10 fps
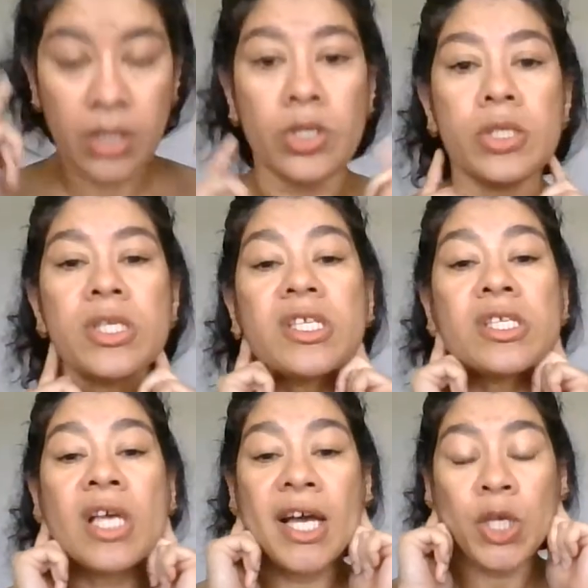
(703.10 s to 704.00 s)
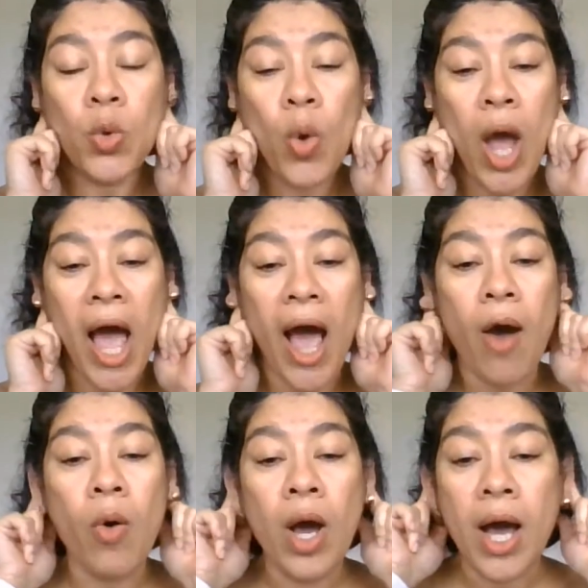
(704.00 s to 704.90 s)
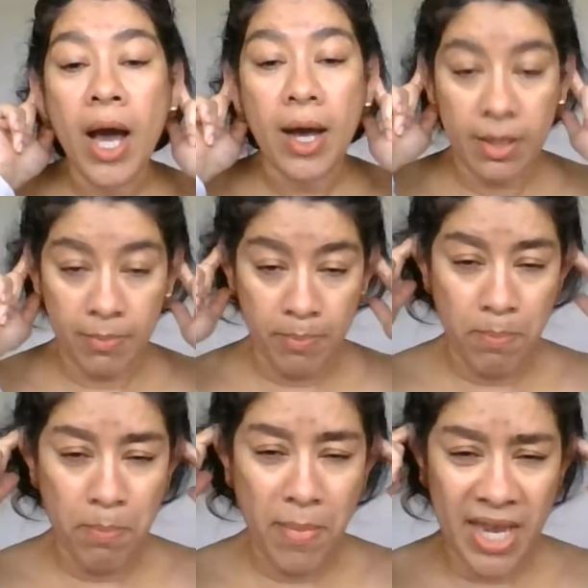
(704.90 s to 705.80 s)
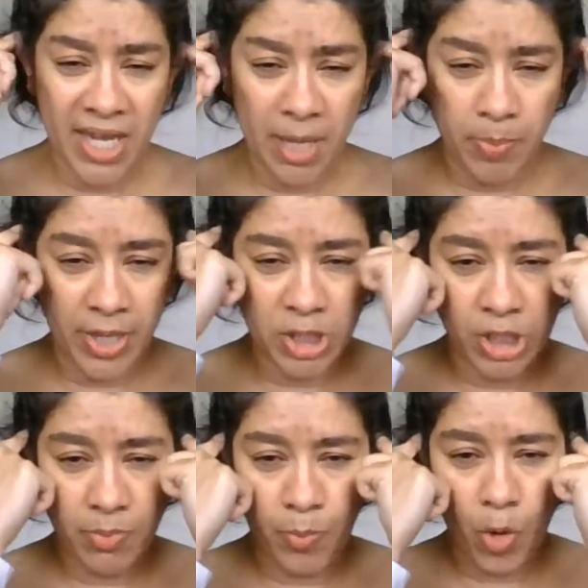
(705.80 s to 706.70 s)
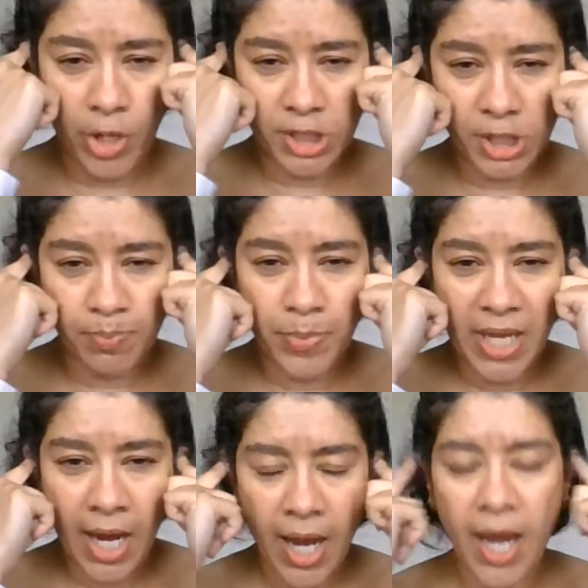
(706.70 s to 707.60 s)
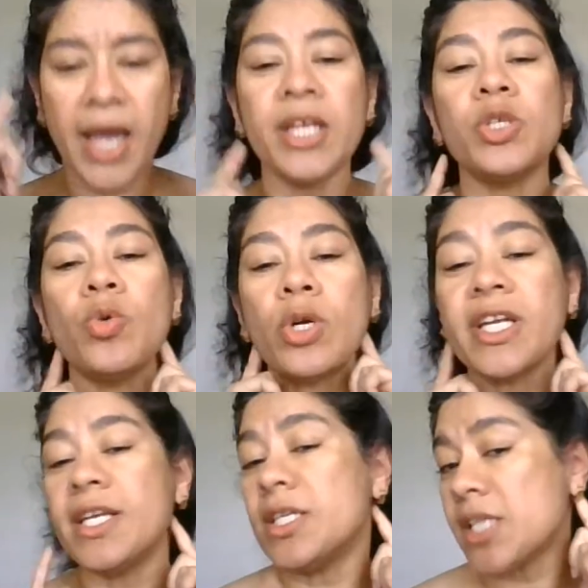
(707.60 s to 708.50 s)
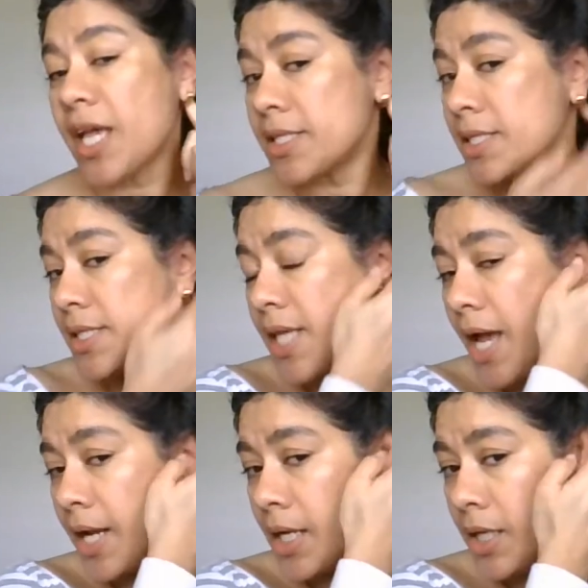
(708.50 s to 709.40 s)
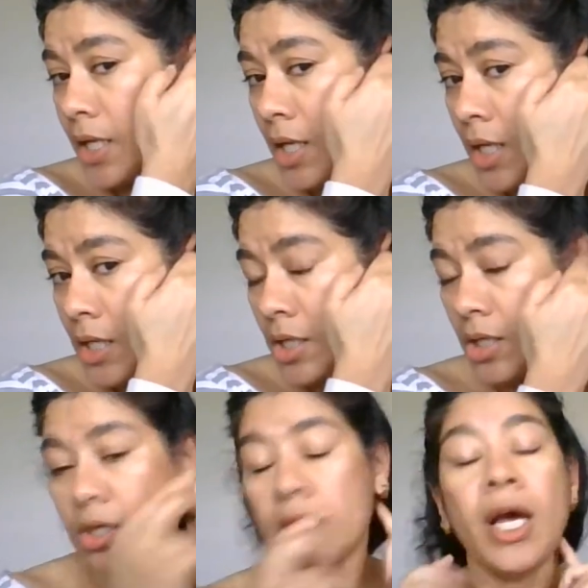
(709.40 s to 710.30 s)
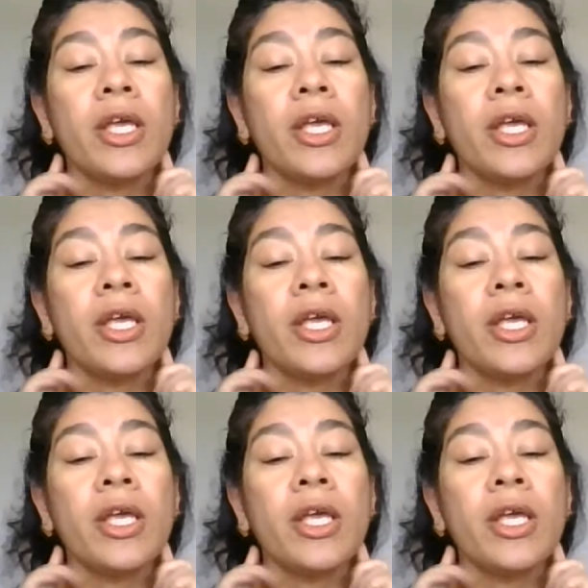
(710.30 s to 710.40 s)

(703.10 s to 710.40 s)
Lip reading: This is, you have many pressure points behind your ears, exactly here.